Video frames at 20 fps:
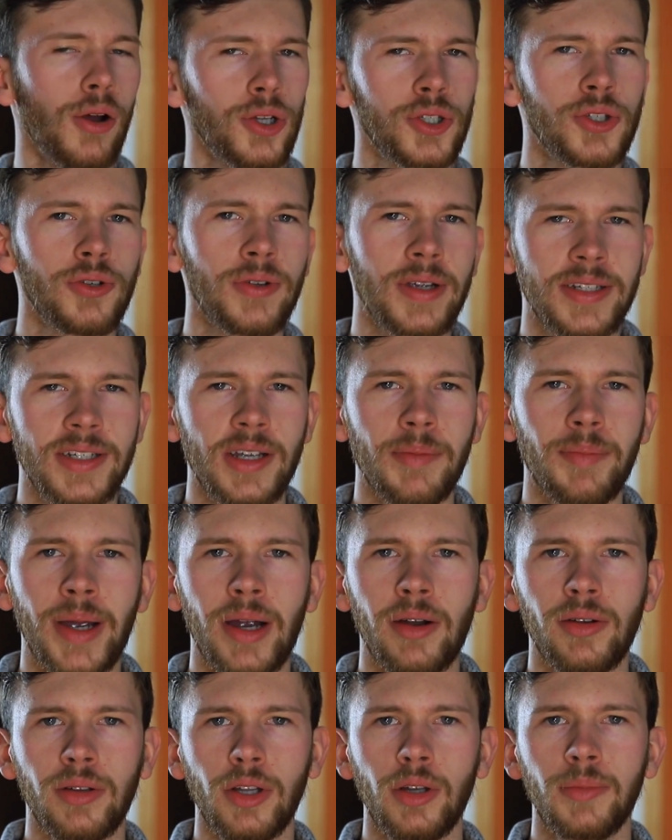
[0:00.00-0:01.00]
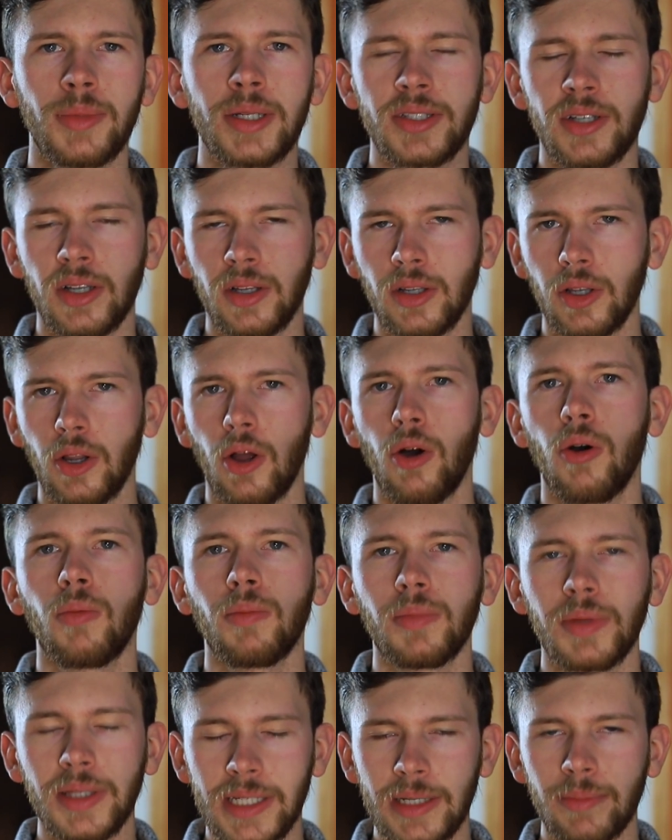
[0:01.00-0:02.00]
Also gets compared a little bit to
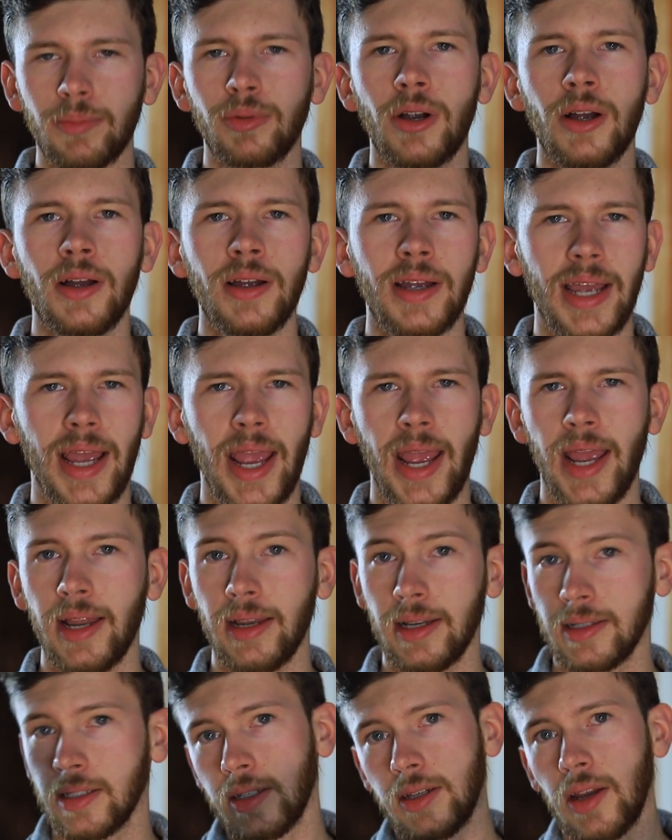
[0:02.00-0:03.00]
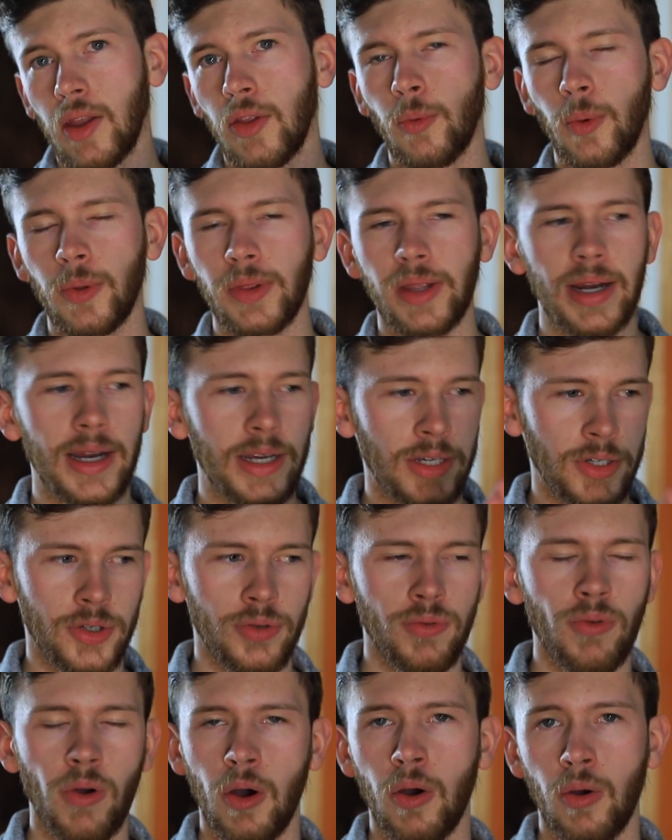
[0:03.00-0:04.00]
L'Homme Libre, and that's another one that I
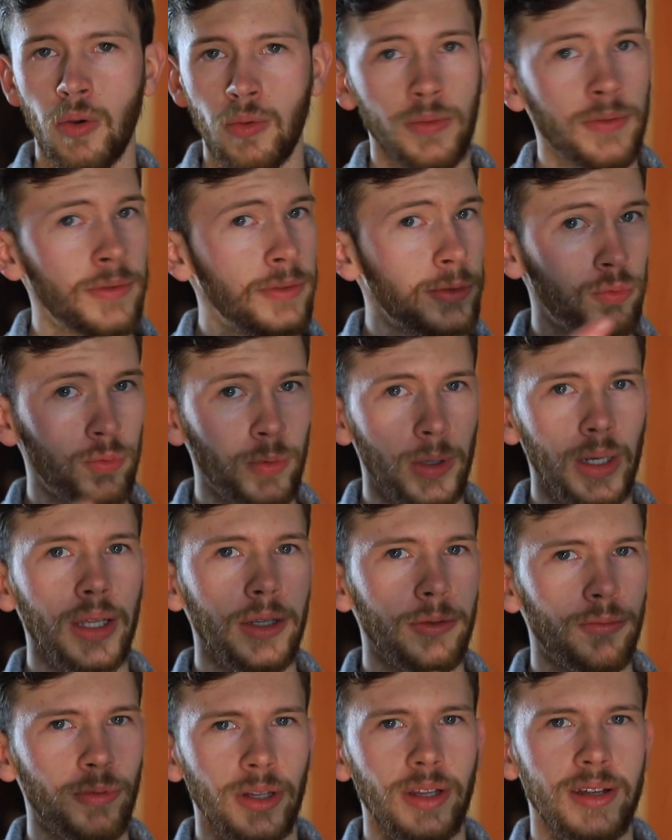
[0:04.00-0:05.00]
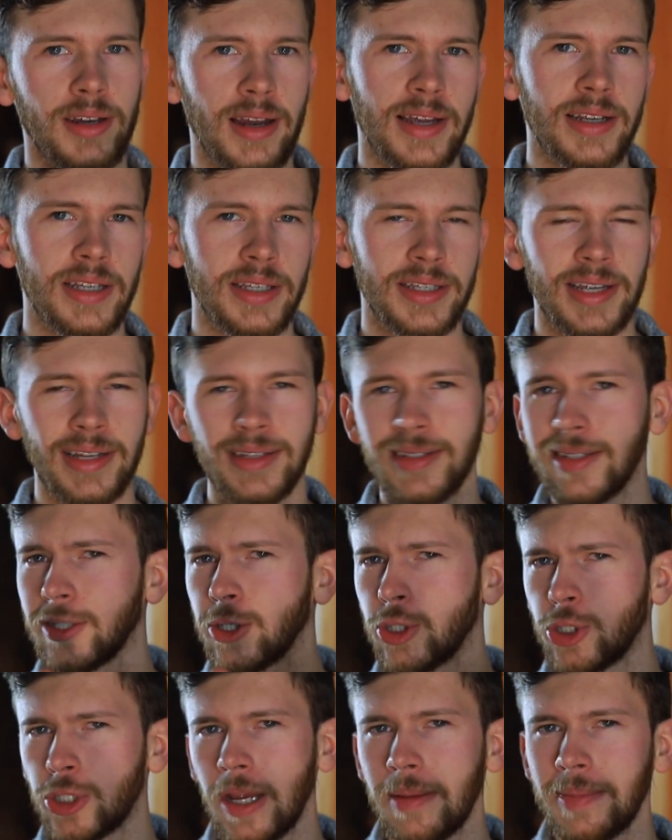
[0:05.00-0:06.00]
do own. Really, really nice scent.
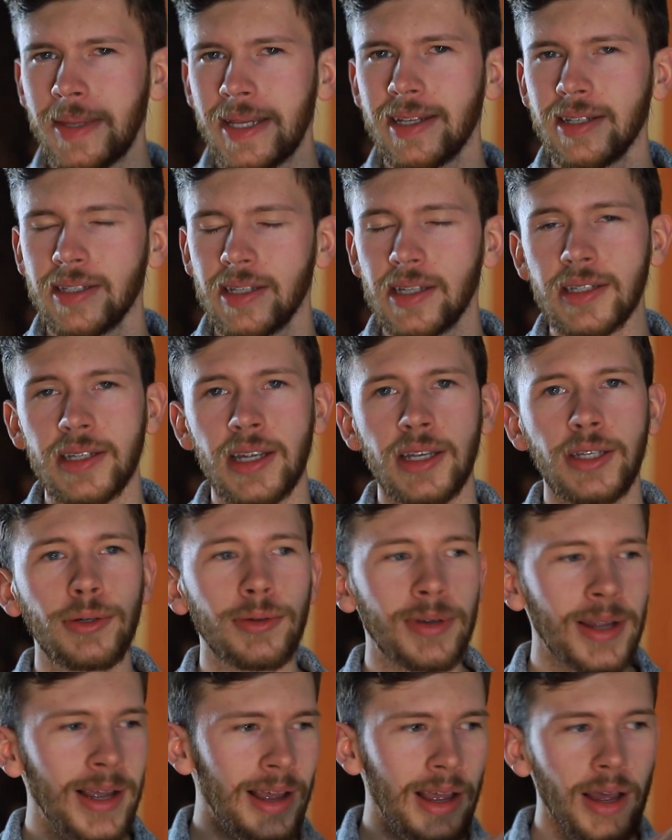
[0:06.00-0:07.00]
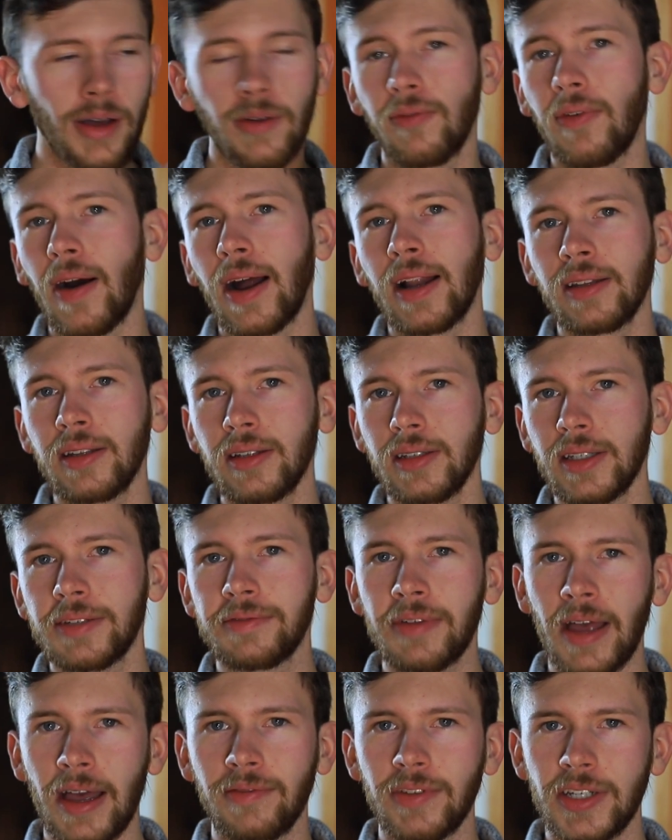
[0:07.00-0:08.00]
It's a shame they discontinued. Violet
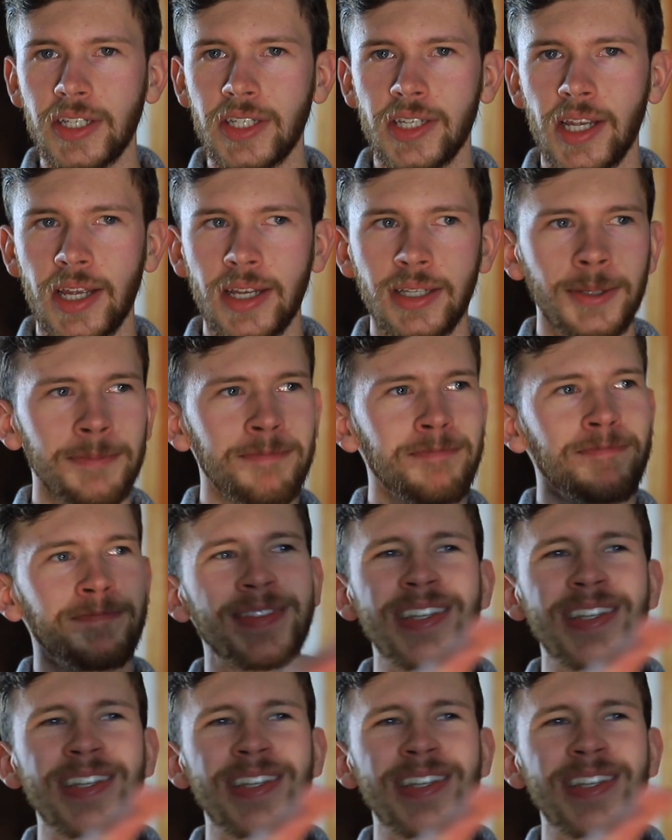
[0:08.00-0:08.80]
leaf heavy scent.